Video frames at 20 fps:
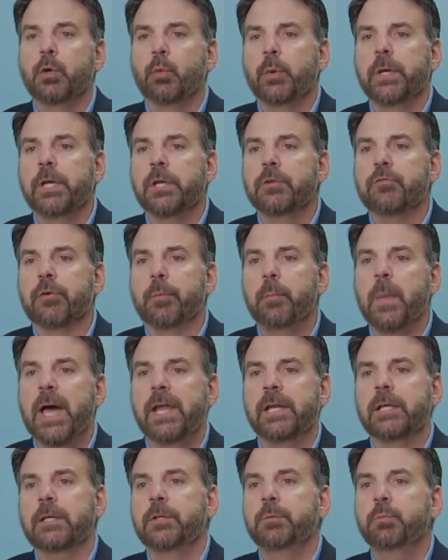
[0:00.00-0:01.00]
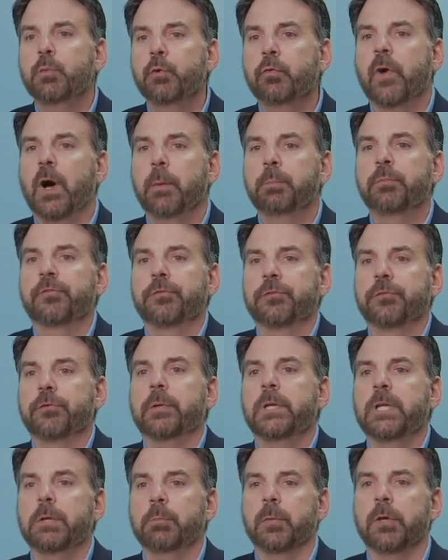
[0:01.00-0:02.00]
we can dramatically move
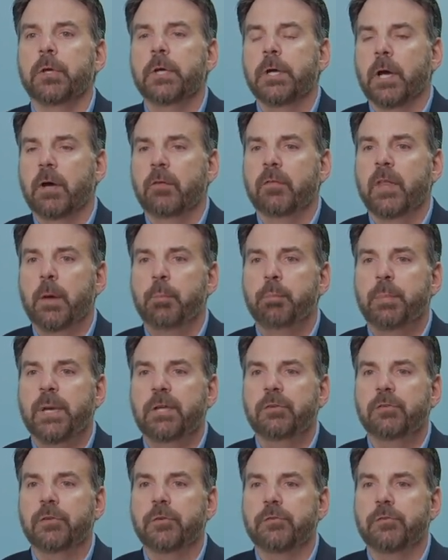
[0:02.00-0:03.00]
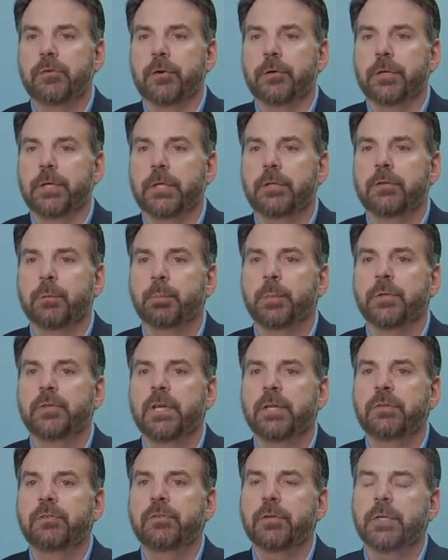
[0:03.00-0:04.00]
upstream of that patient journey to
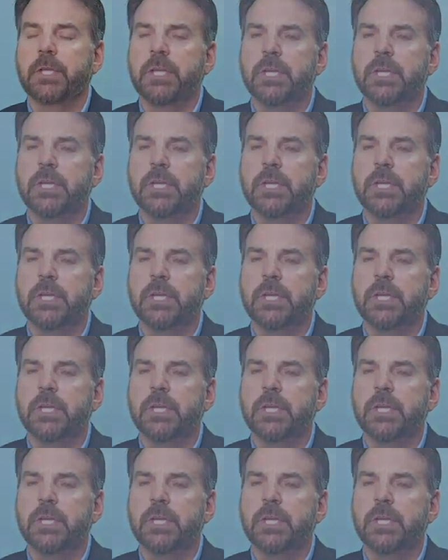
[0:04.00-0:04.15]
potentially